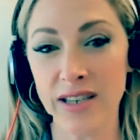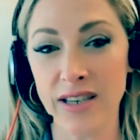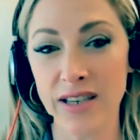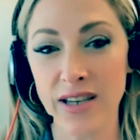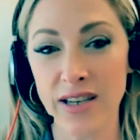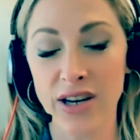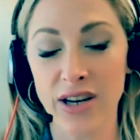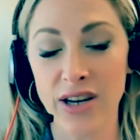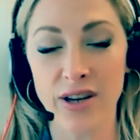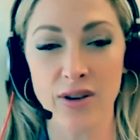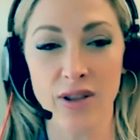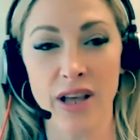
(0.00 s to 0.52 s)

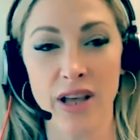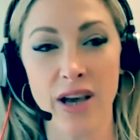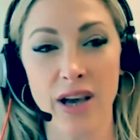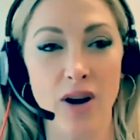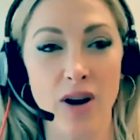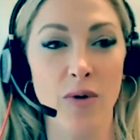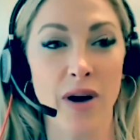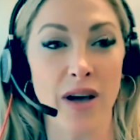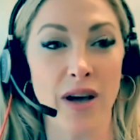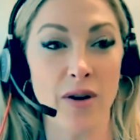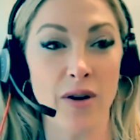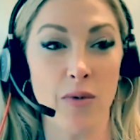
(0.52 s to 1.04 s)
you know, like,
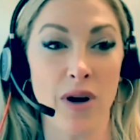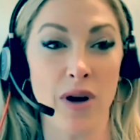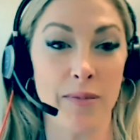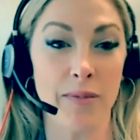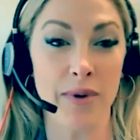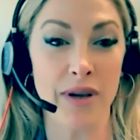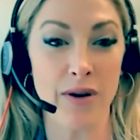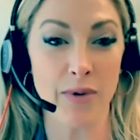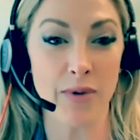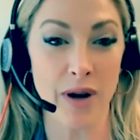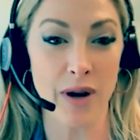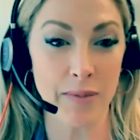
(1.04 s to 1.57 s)
oh, I don't want to
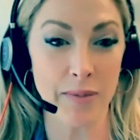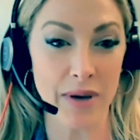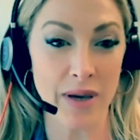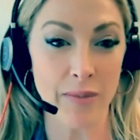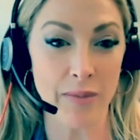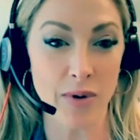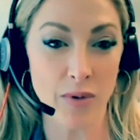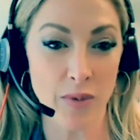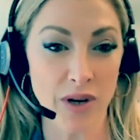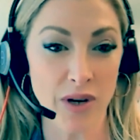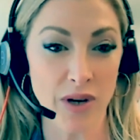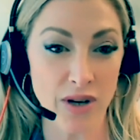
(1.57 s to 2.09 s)
be around
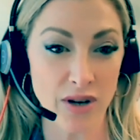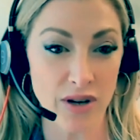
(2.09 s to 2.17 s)
people when